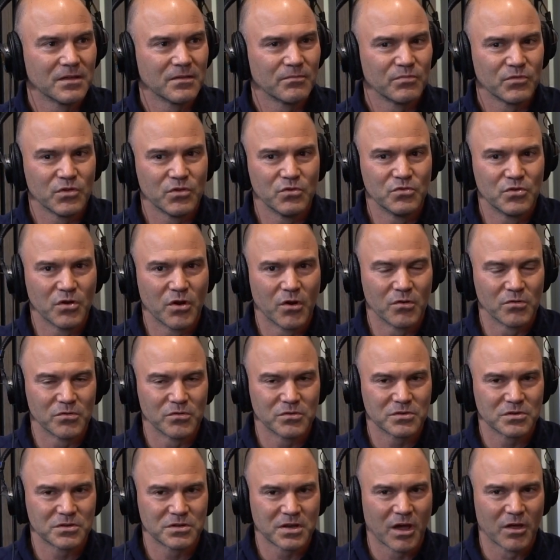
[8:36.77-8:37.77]
you don't
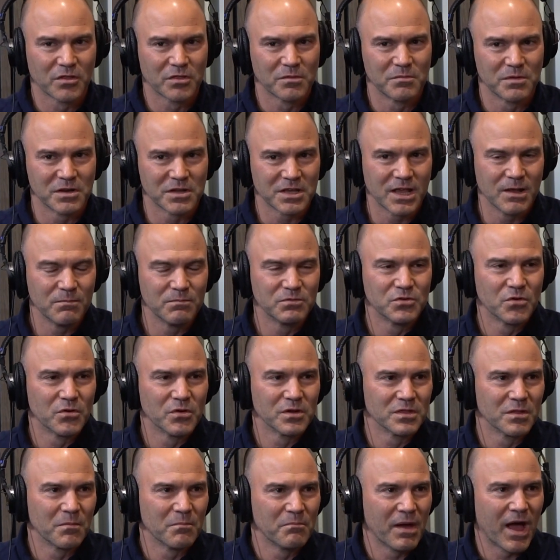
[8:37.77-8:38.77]
tell them to keep
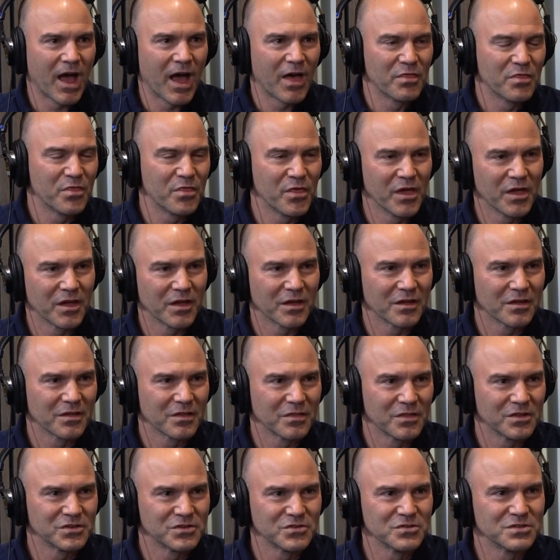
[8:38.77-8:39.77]
doing the bad thing
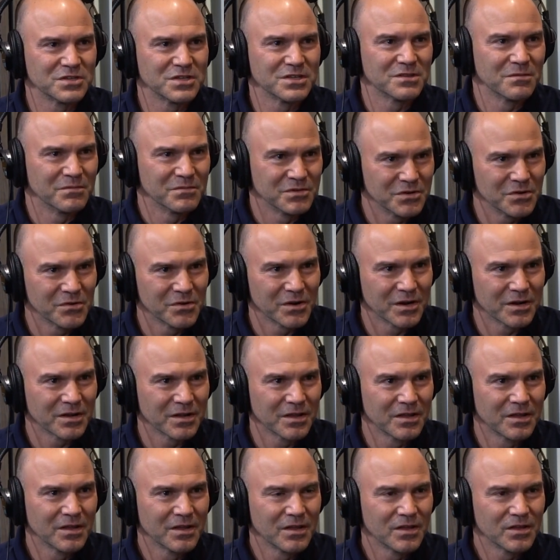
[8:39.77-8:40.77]
that you see them
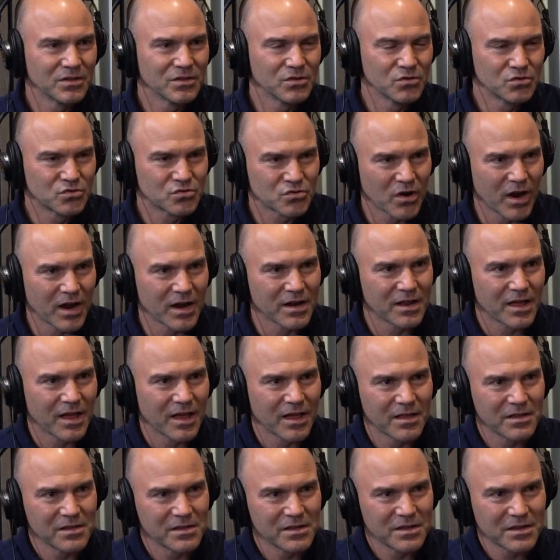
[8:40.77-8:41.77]
doing. You try to
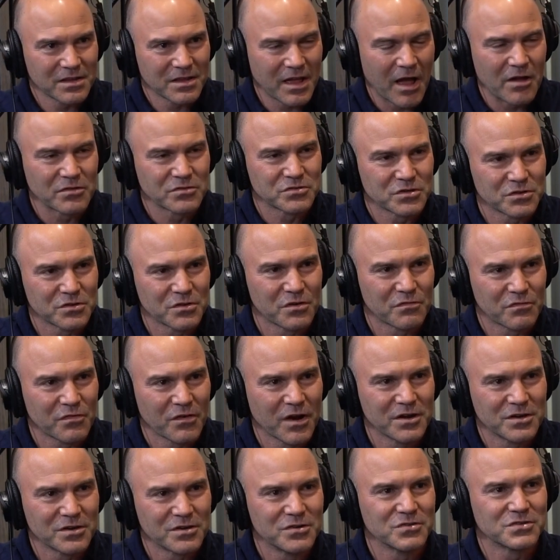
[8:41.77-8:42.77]
counsel your
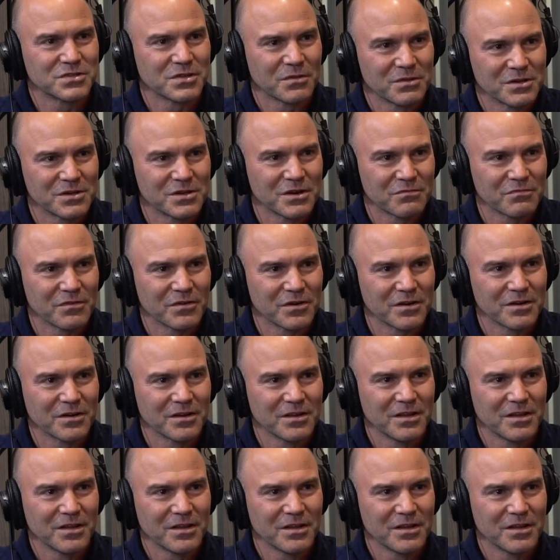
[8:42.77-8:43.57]
friend to do something different.